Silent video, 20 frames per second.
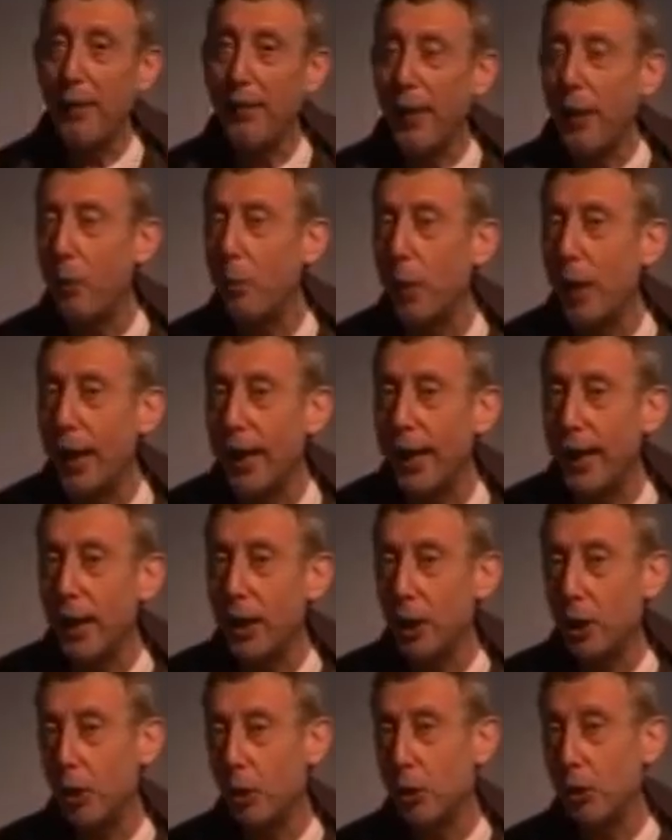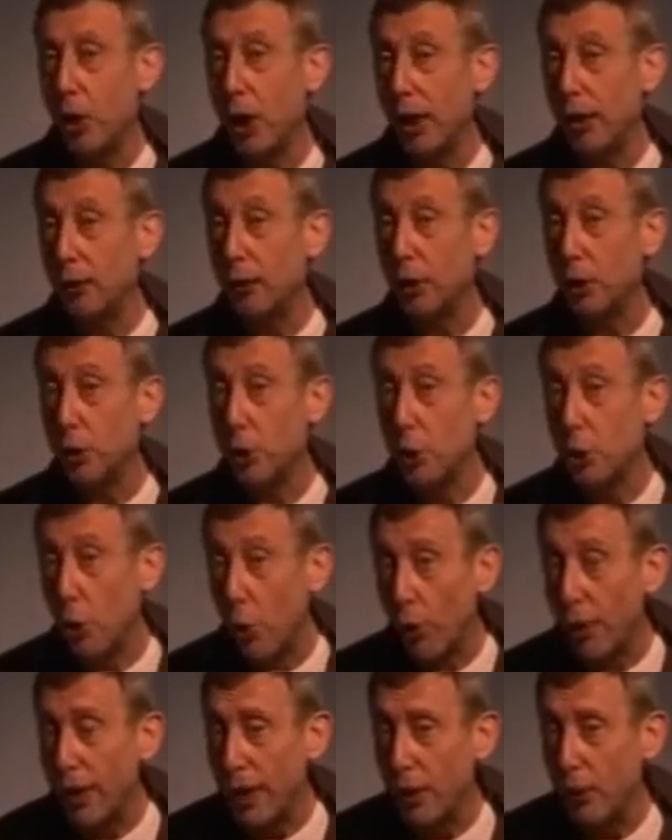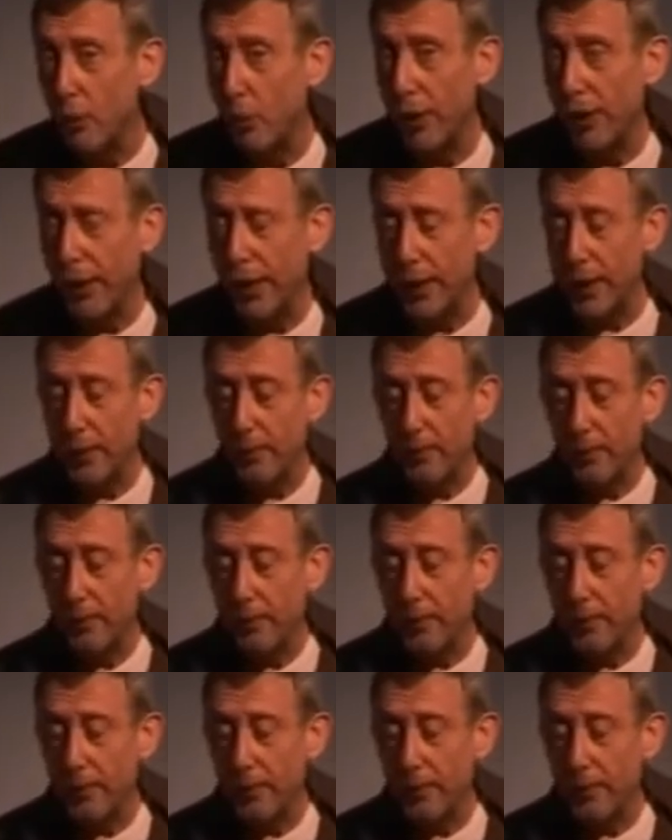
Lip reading: and that way your child can join in with it.